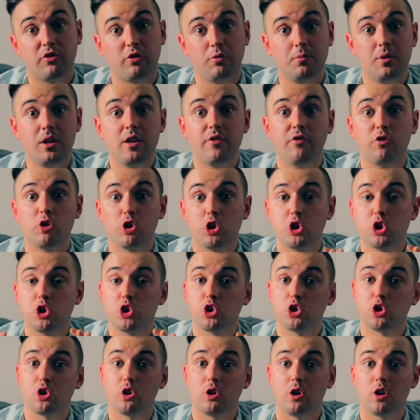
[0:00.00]
for me, for
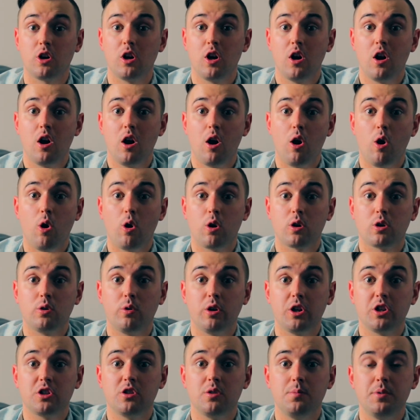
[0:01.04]
sure, are
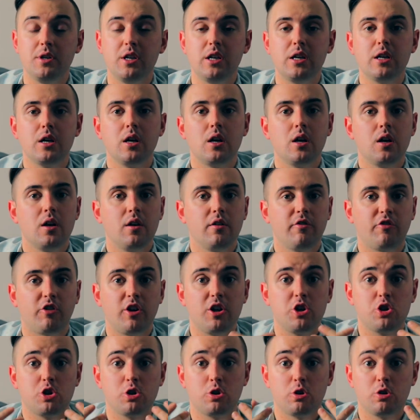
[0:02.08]
going to be
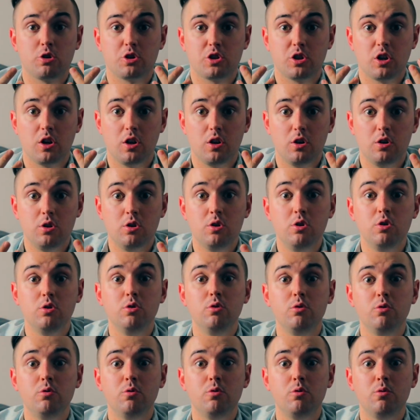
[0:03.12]
Fraser's
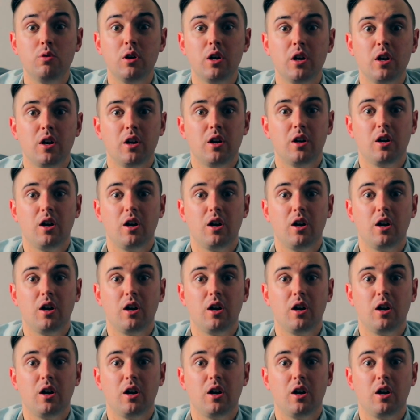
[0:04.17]
new